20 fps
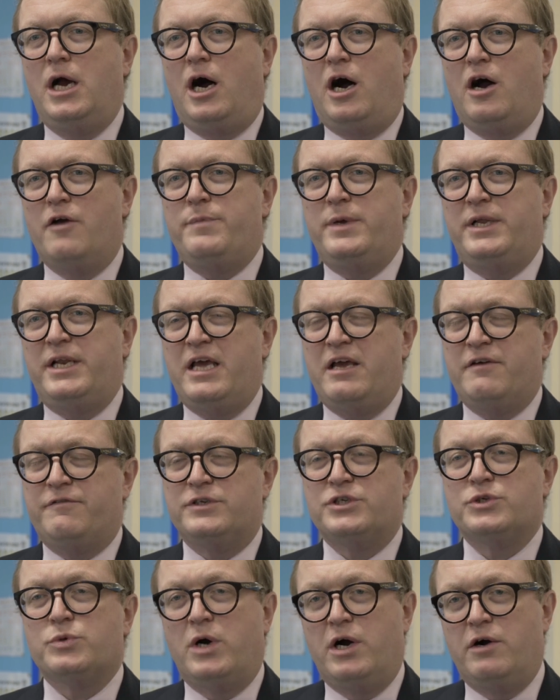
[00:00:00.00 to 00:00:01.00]
I've been here for
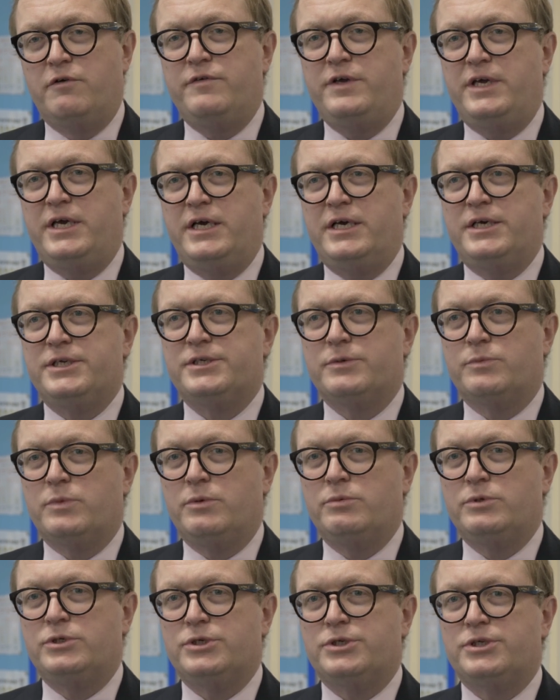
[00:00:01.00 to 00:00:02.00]
12 years and
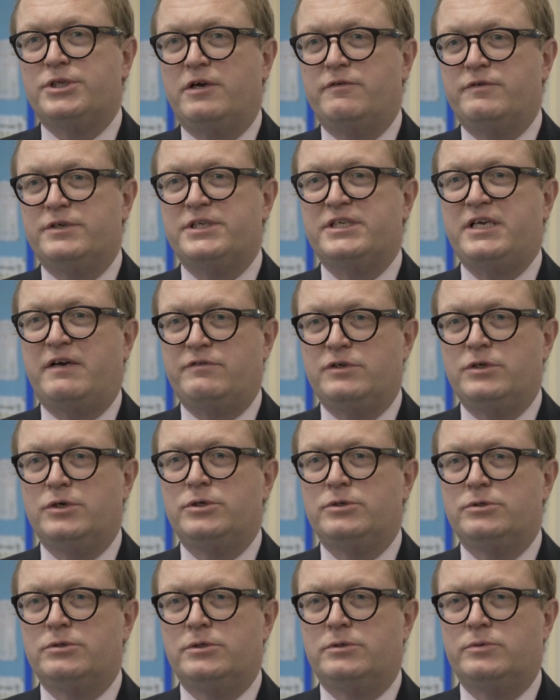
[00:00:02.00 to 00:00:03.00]
we were just over
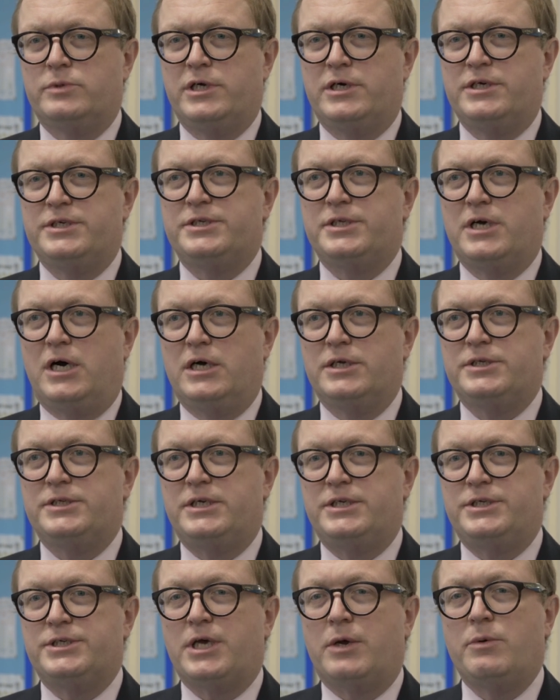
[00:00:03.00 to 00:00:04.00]
700 when I
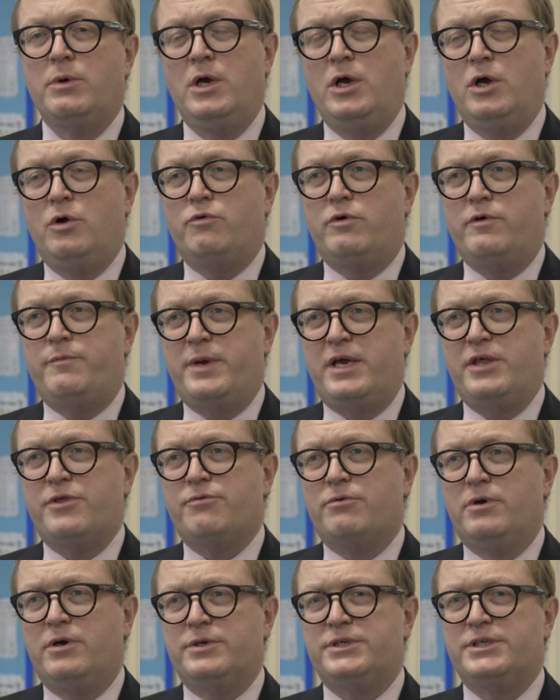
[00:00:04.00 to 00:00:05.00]
started. So we've been
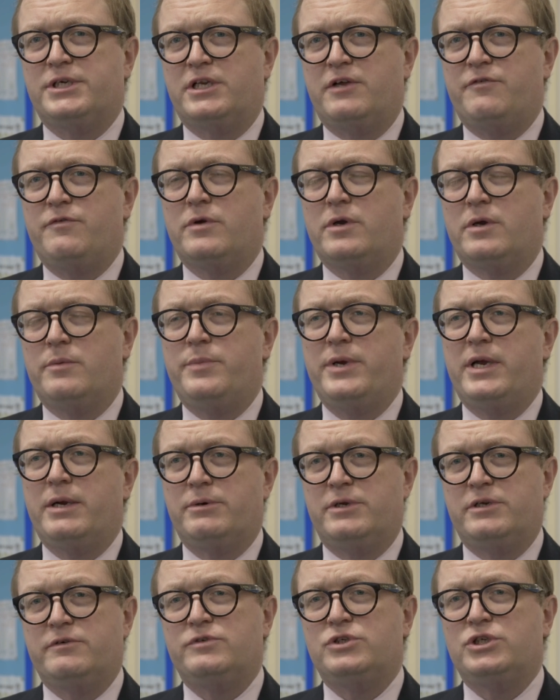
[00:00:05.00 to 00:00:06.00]
through a significant
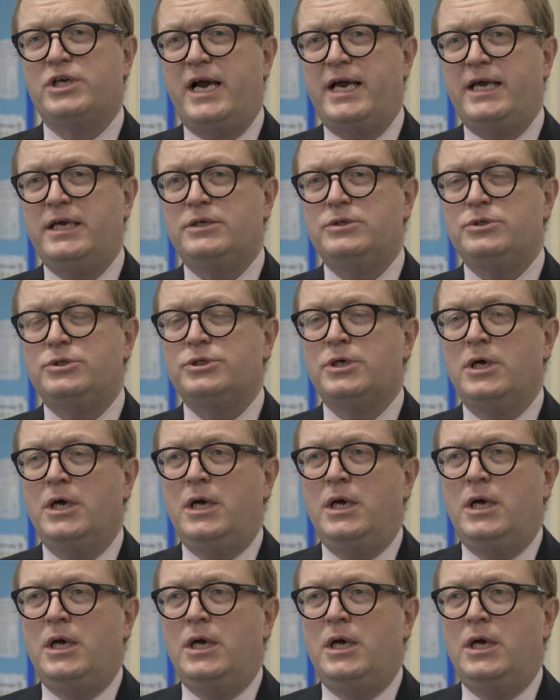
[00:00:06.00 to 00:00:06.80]
period of change.